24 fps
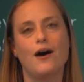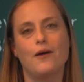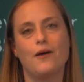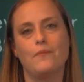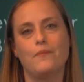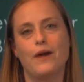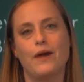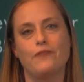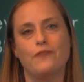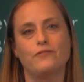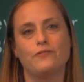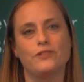
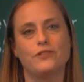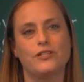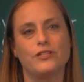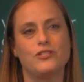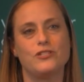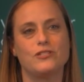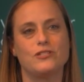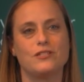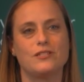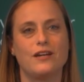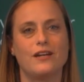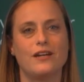I really
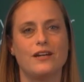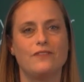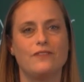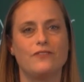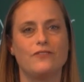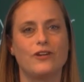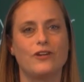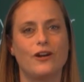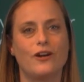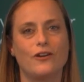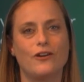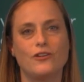just kind of
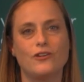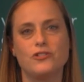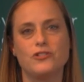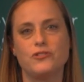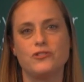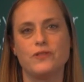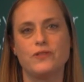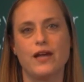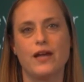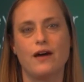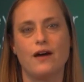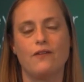encourage
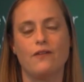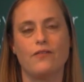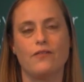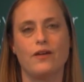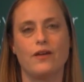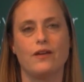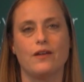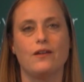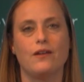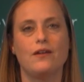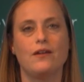you now that